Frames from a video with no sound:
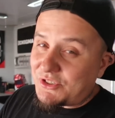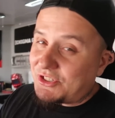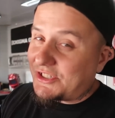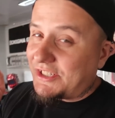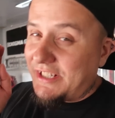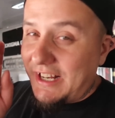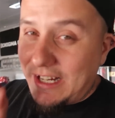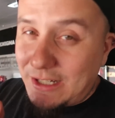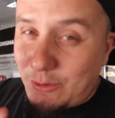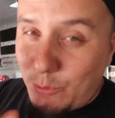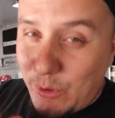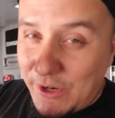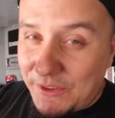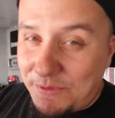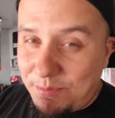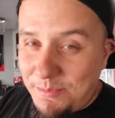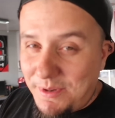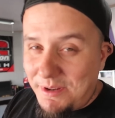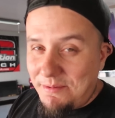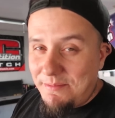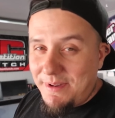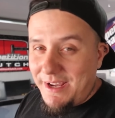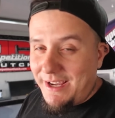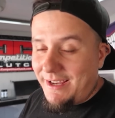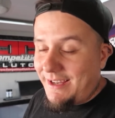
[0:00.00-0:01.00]
stick with
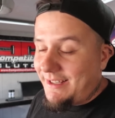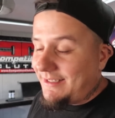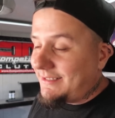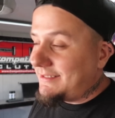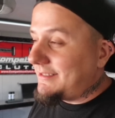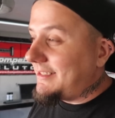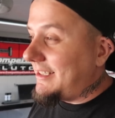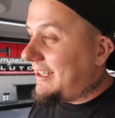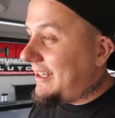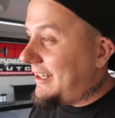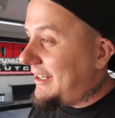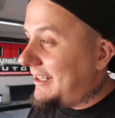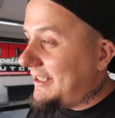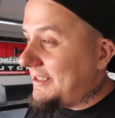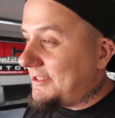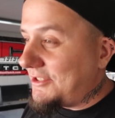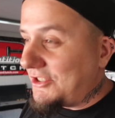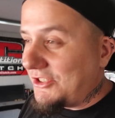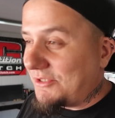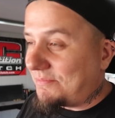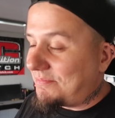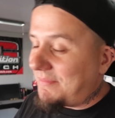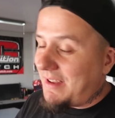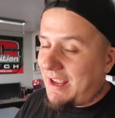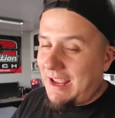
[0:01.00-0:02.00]
me, man. Uh,
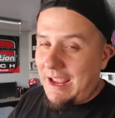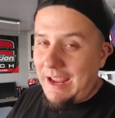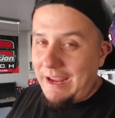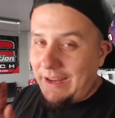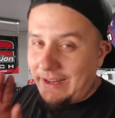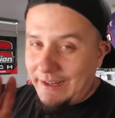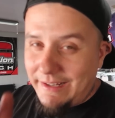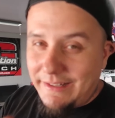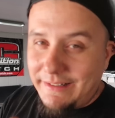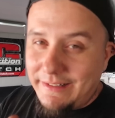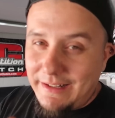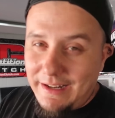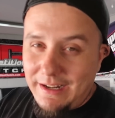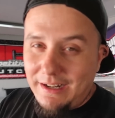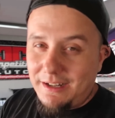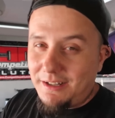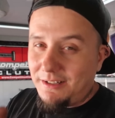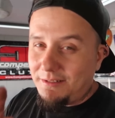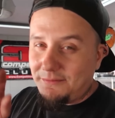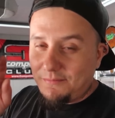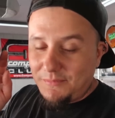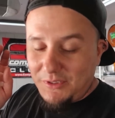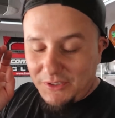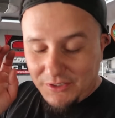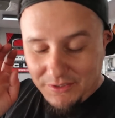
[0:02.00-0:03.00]
just hang in
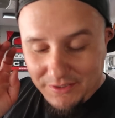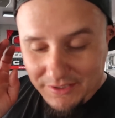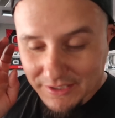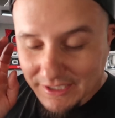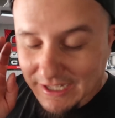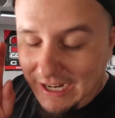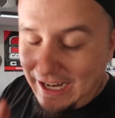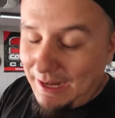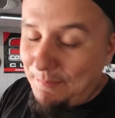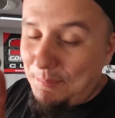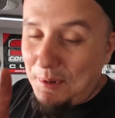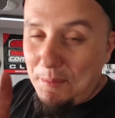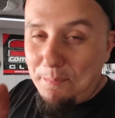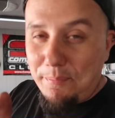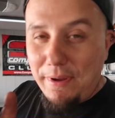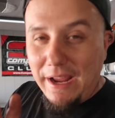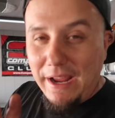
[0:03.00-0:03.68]
there. You gotta be